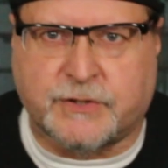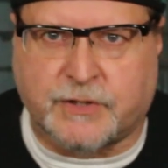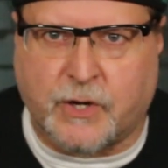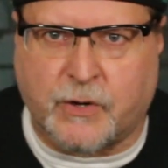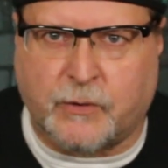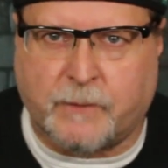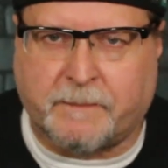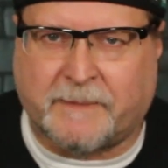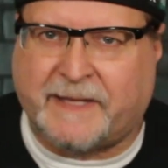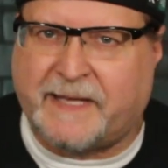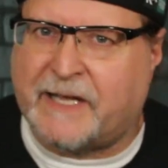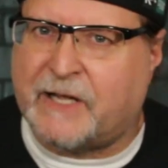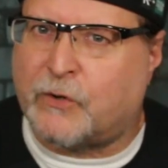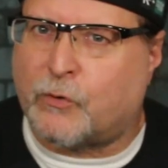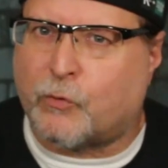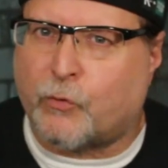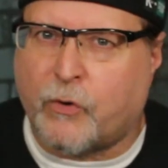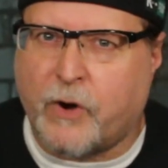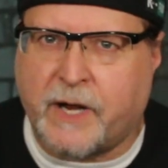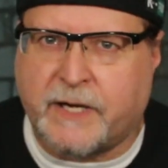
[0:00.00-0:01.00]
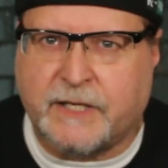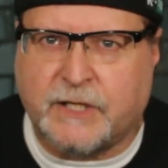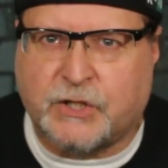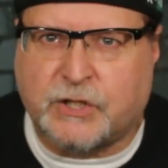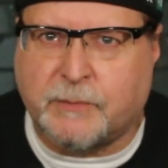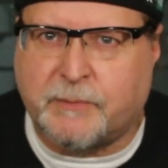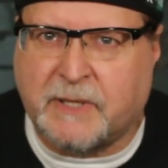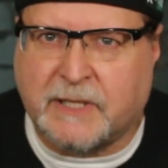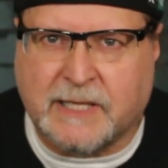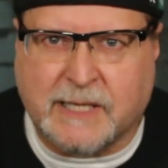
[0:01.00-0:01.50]
Zone. Get ready
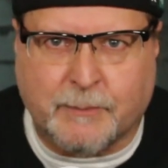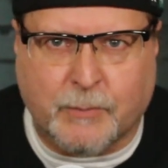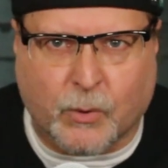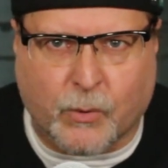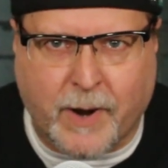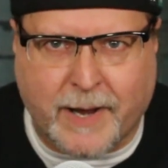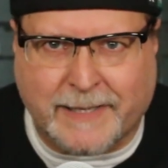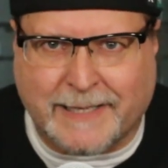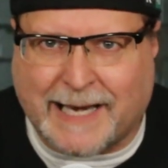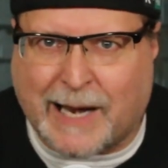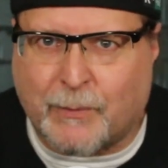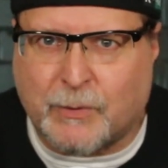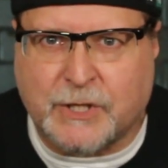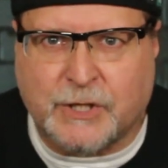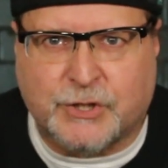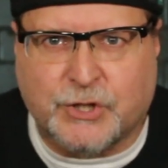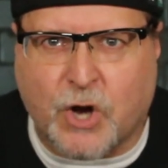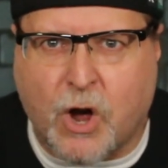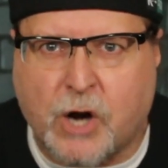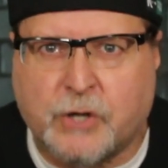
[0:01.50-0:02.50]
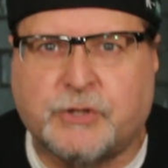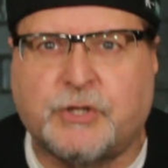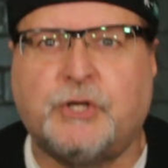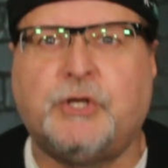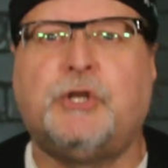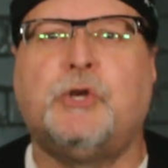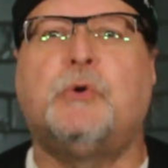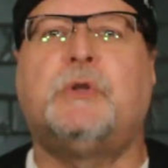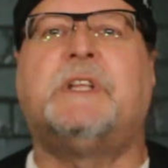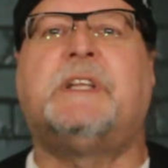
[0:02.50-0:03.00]
to be liberated. I want to talk to
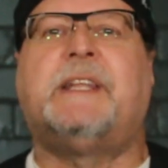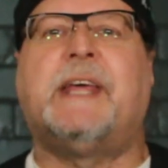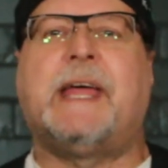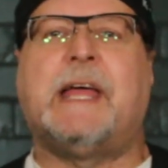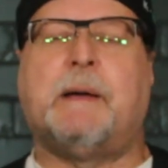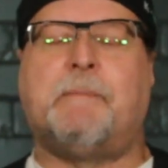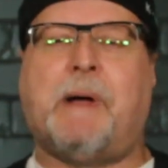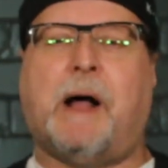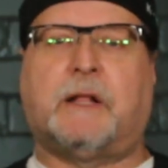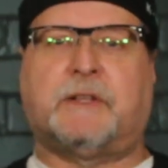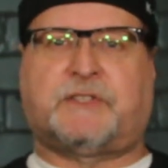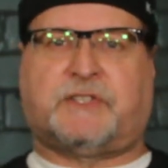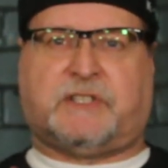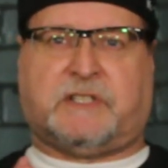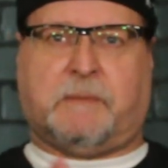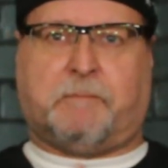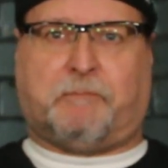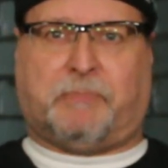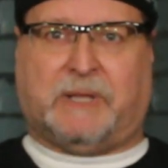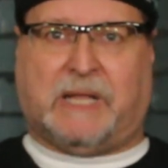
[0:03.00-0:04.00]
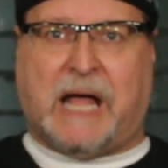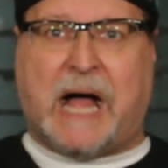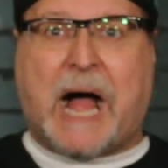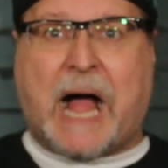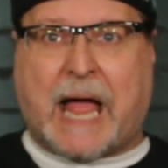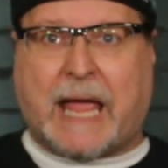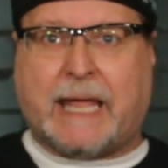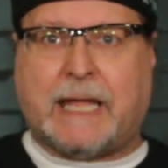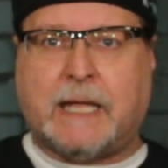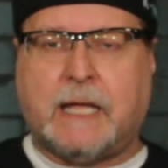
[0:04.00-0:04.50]
you today about
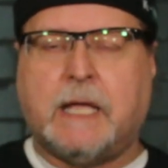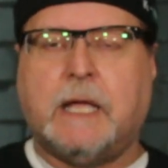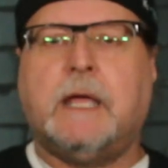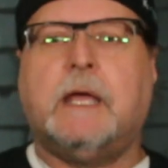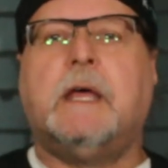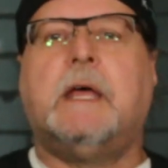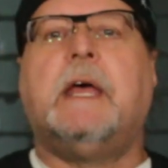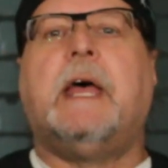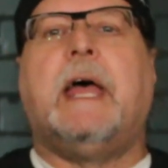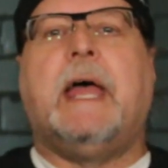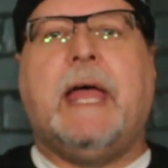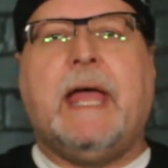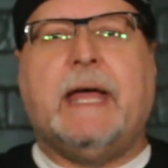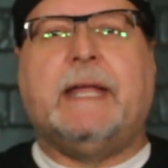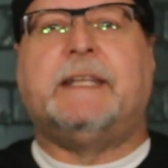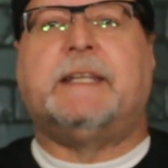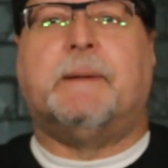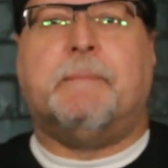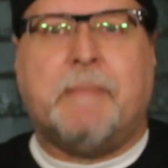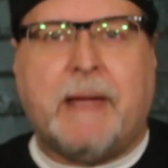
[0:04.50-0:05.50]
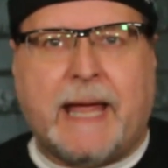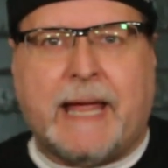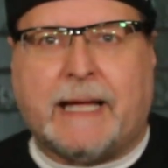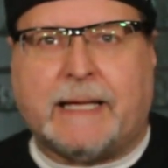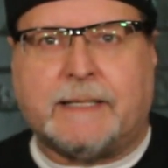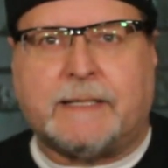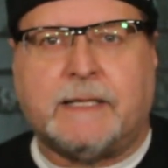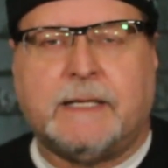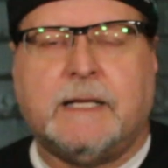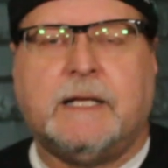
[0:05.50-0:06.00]
supply and
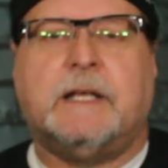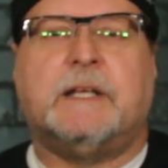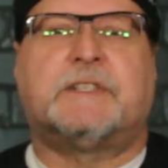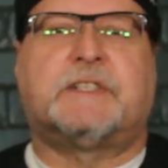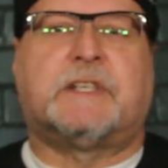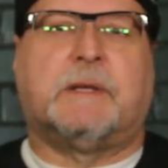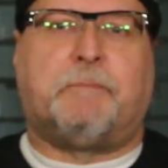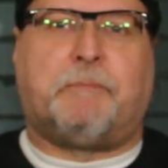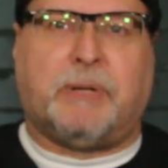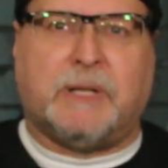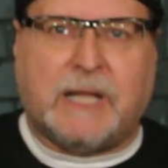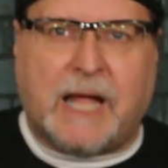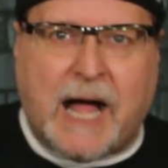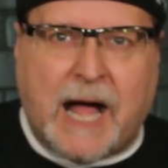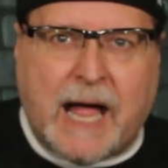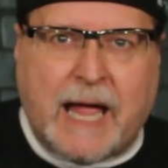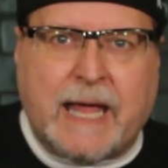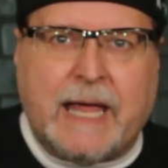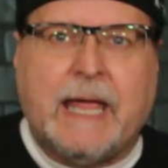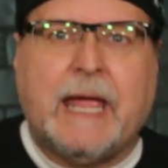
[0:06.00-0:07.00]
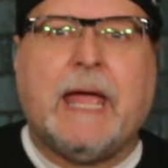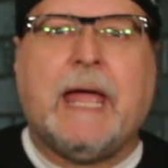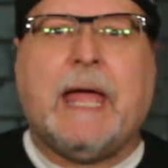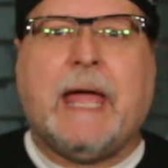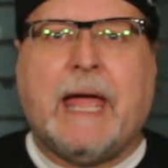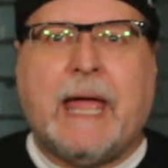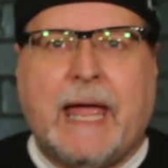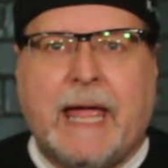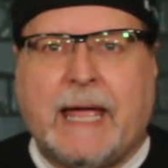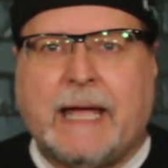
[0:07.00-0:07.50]
demand. Supply
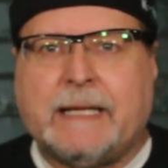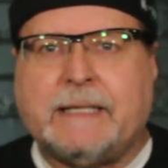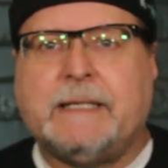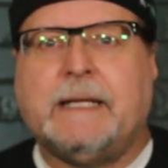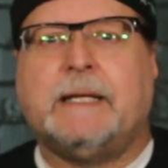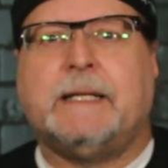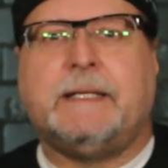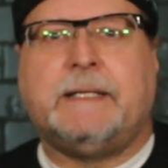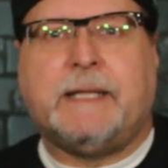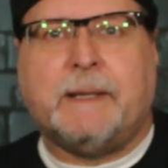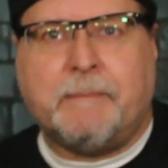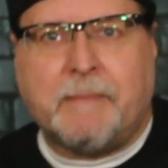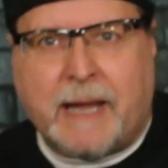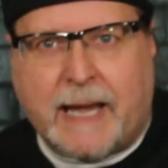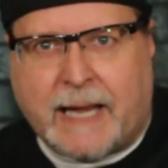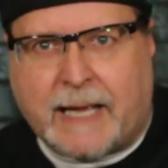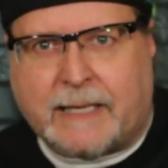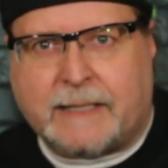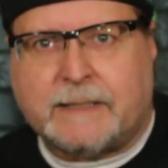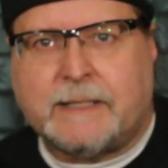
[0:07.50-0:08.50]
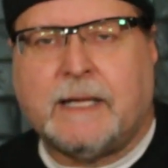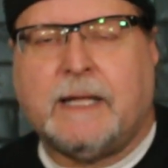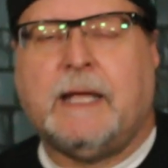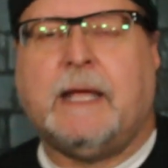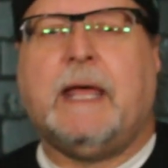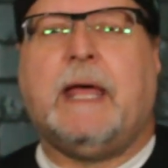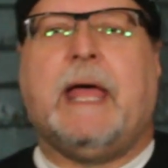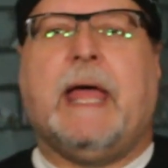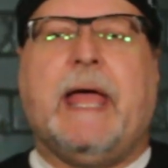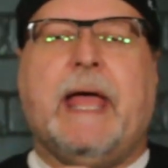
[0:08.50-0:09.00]
and demand.
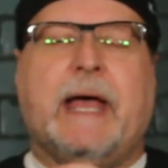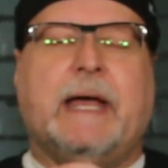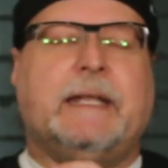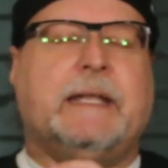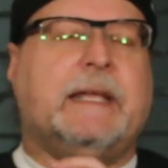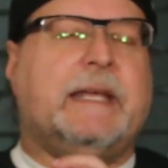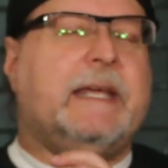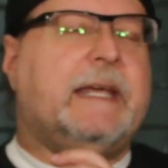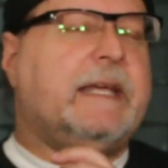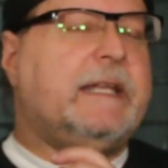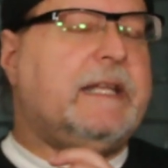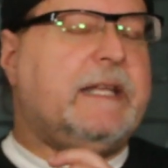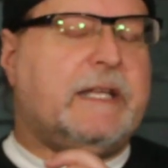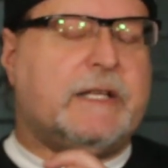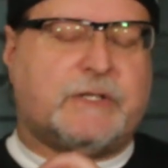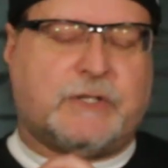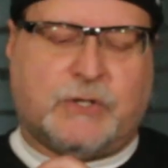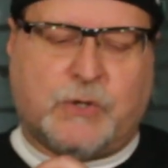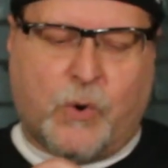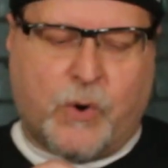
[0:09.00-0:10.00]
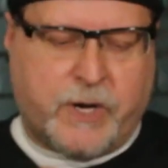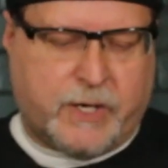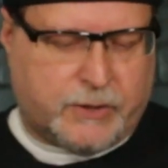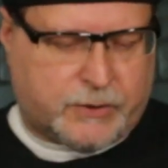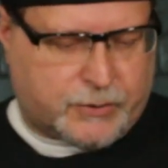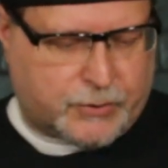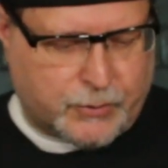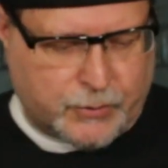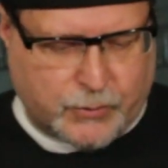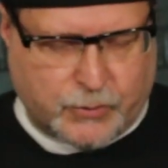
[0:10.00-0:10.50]
And it is going
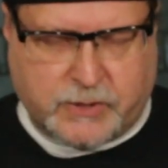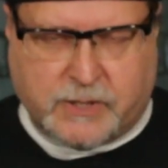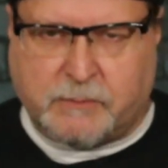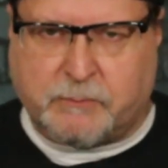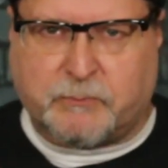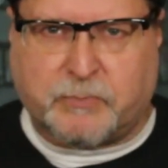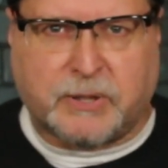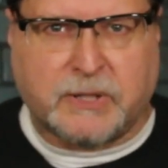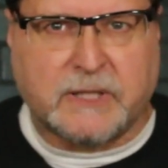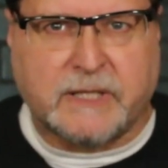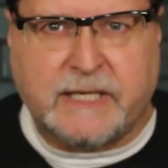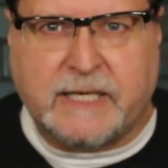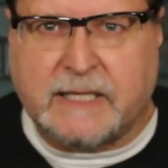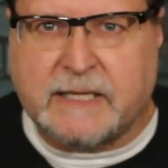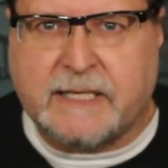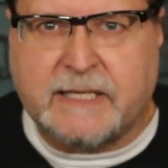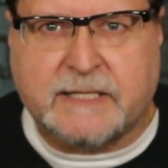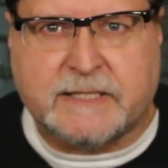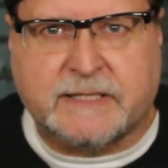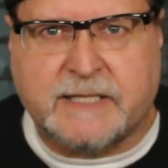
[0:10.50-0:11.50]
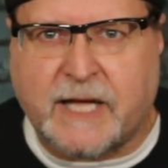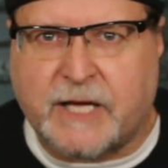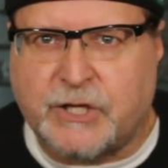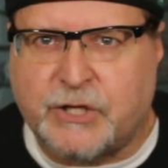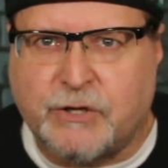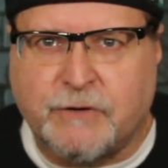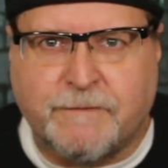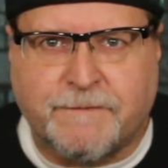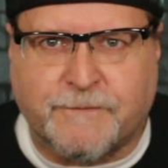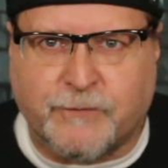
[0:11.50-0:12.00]
to completely set
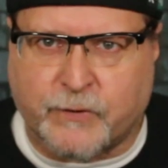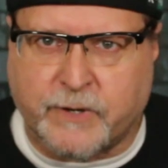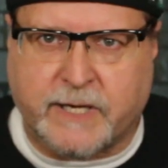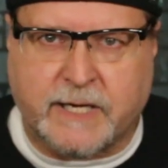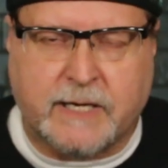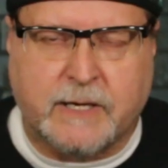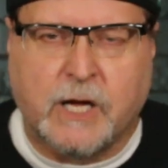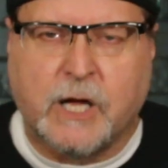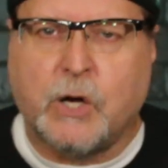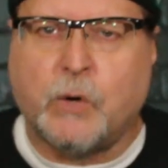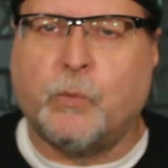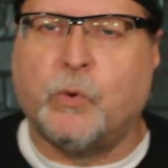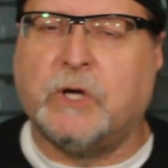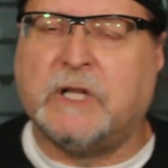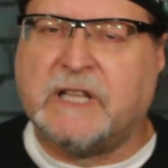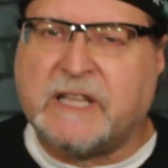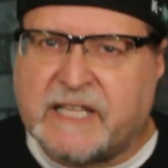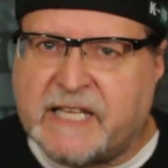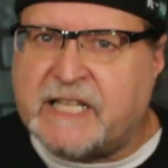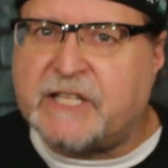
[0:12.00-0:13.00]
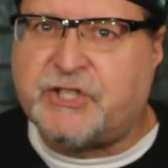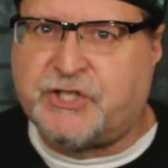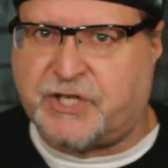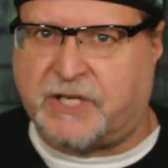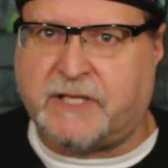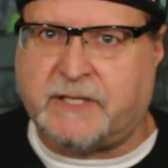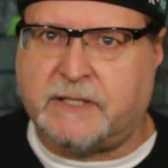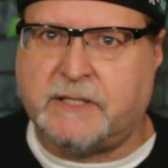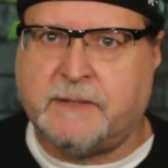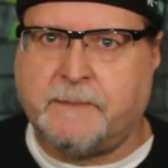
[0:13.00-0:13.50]
you free.
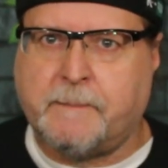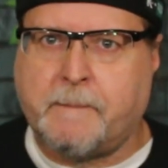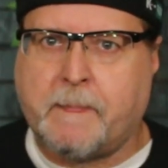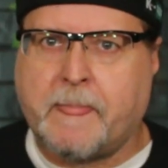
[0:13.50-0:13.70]
Religion